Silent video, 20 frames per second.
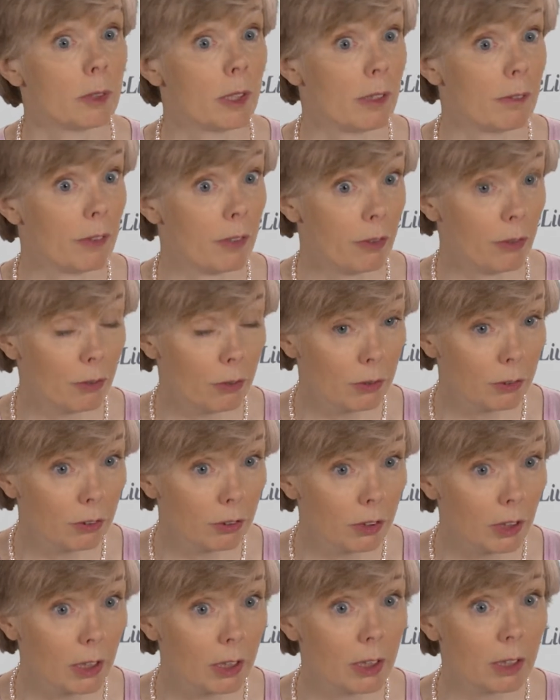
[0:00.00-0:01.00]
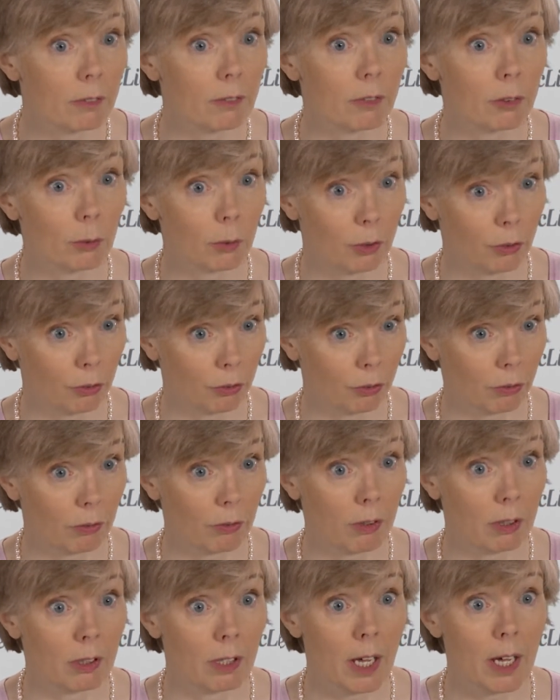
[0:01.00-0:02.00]
we have a third study for which
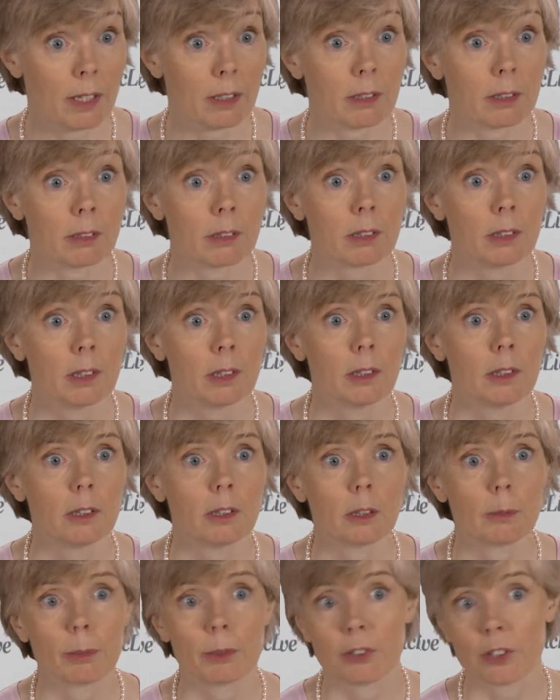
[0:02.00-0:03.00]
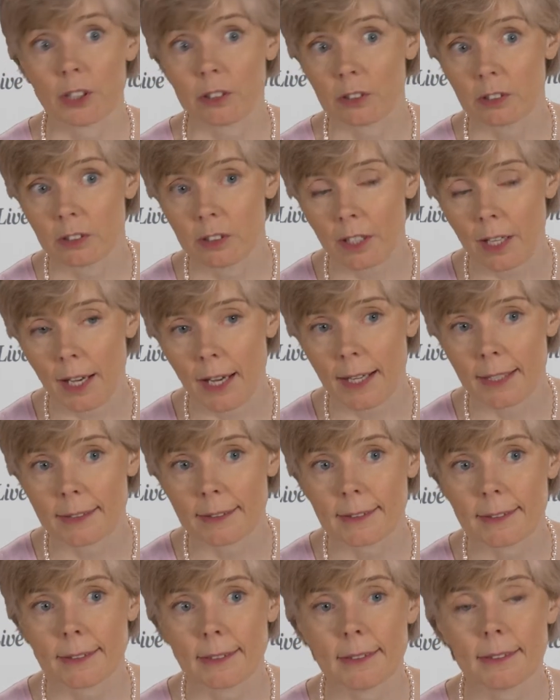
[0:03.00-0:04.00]
the data are presented at
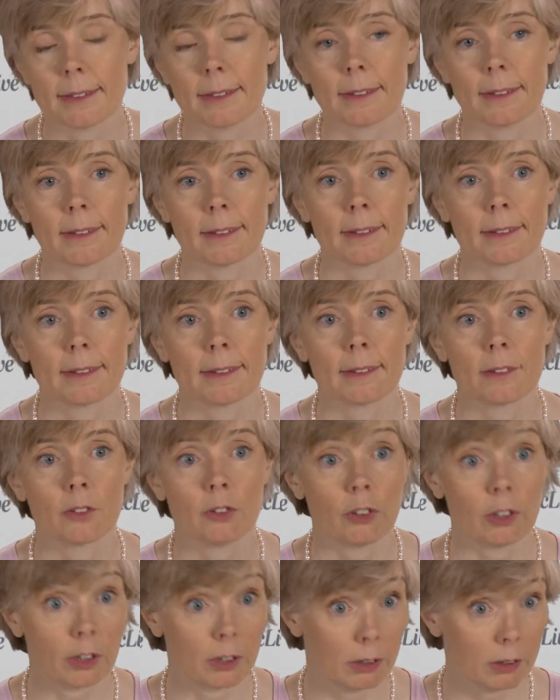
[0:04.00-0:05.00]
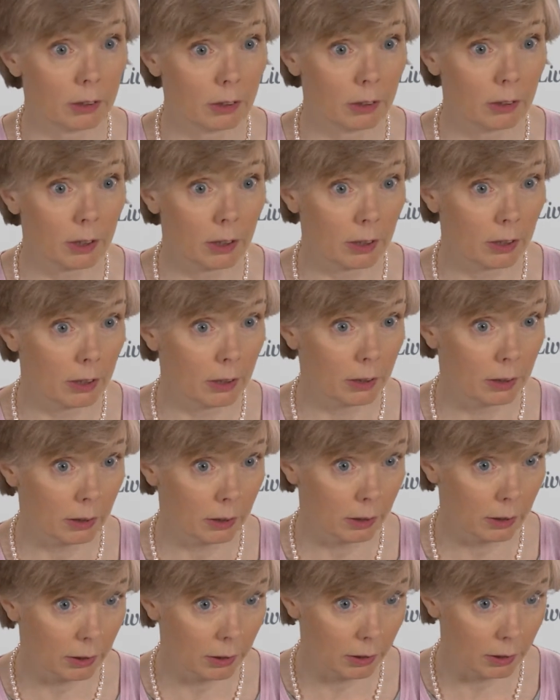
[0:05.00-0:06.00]
the uh, GI uh,
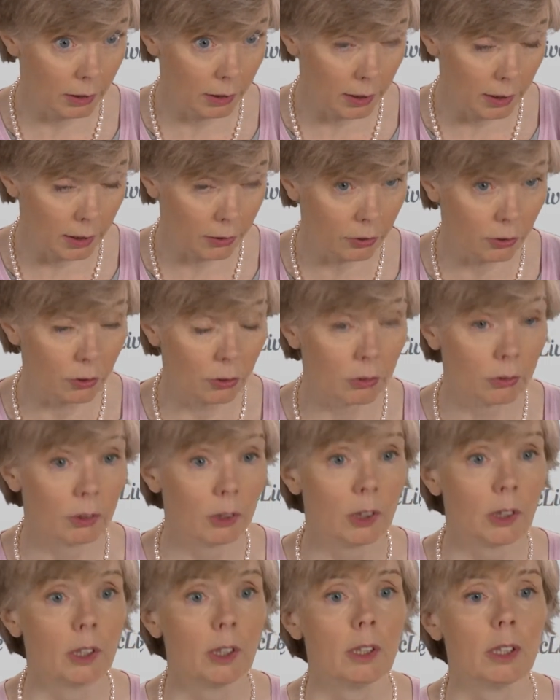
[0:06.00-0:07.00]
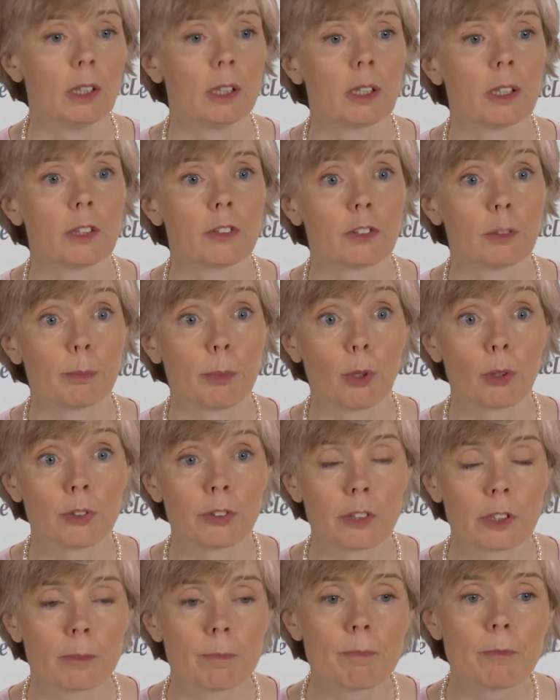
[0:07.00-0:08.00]
ASCO uh,
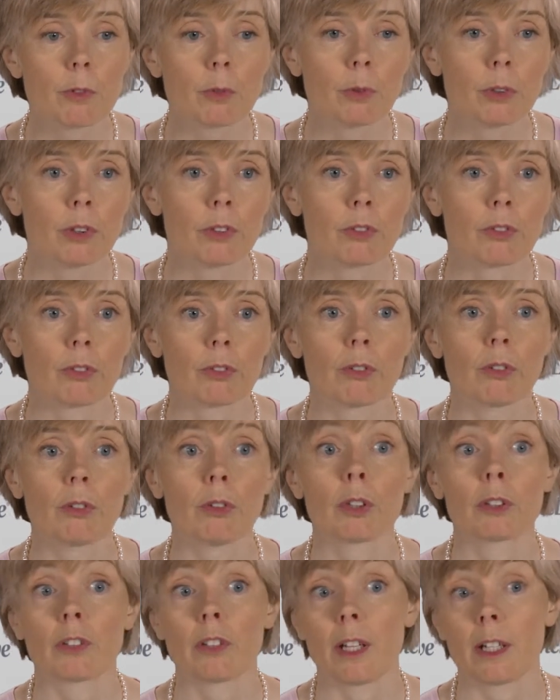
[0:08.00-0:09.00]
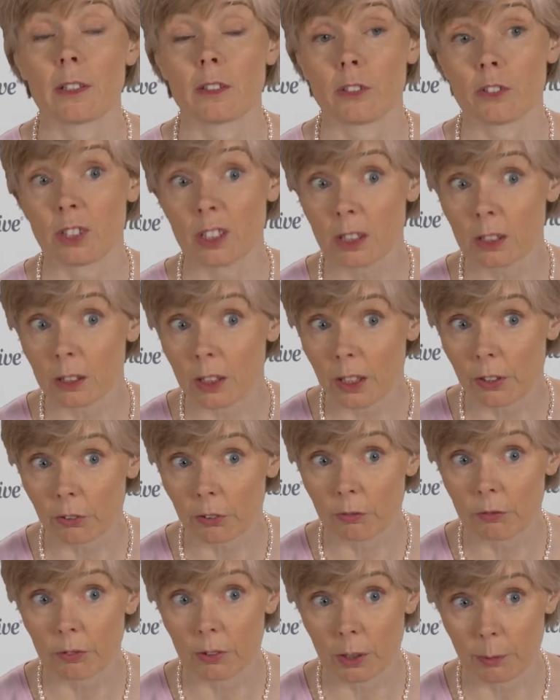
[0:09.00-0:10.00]
symposium, which looked at single
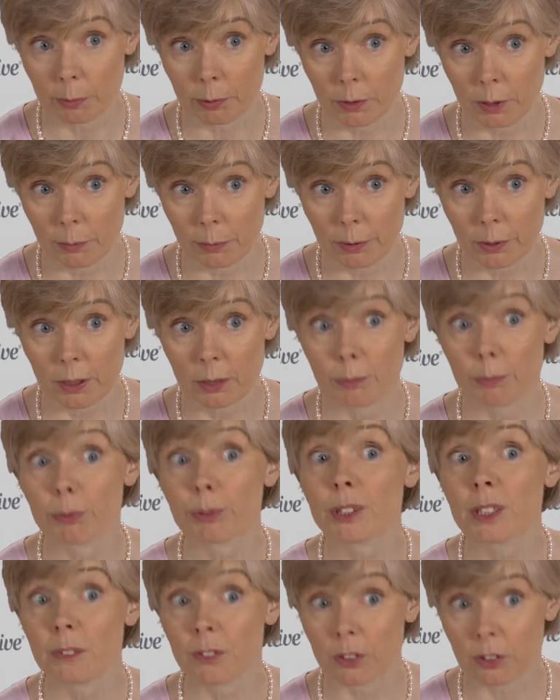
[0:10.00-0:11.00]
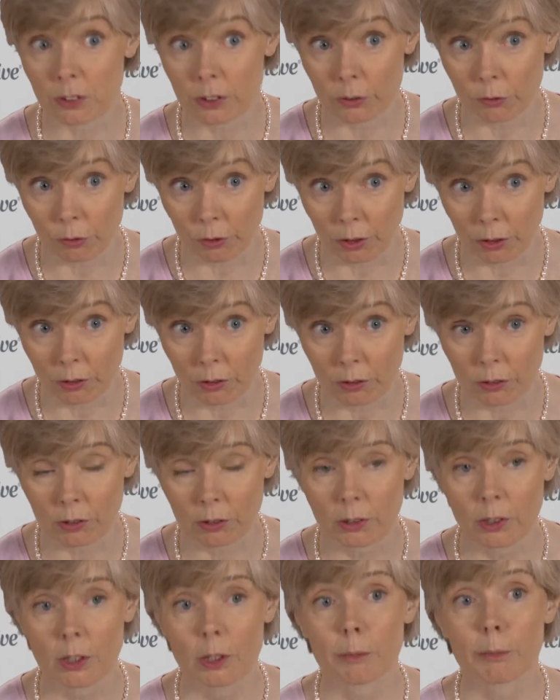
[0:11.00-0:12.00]
agent veliparib in previously treated
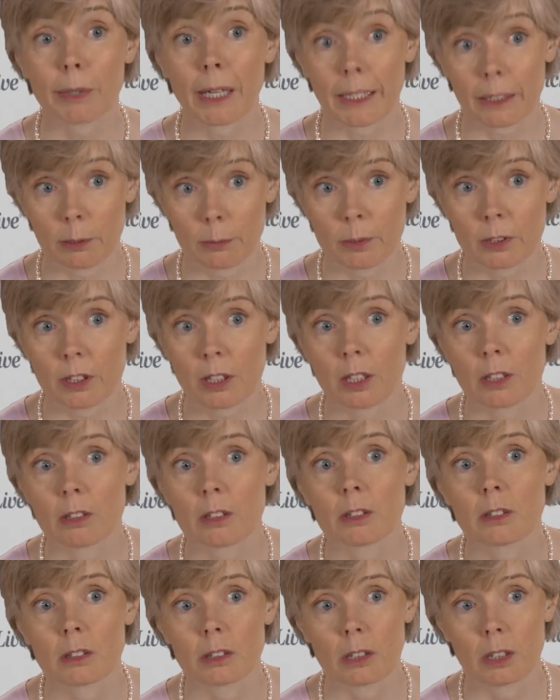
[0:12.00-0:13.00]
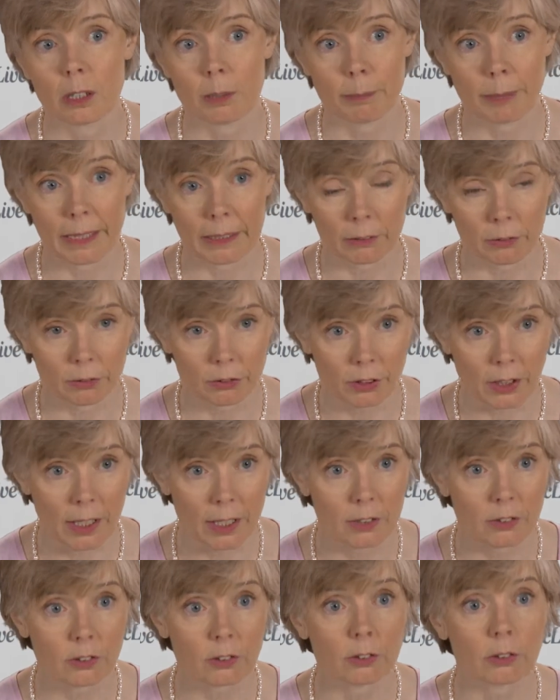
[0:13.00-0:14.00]
BRCA-mutated uh, pancreas
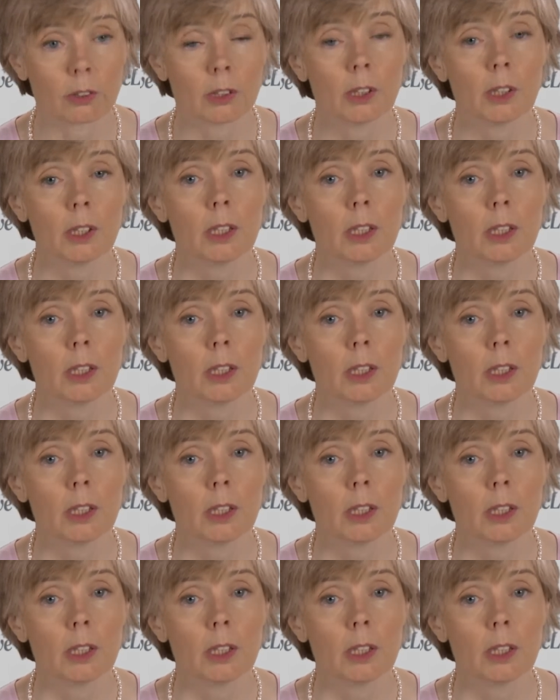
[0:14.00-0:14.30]
cancer.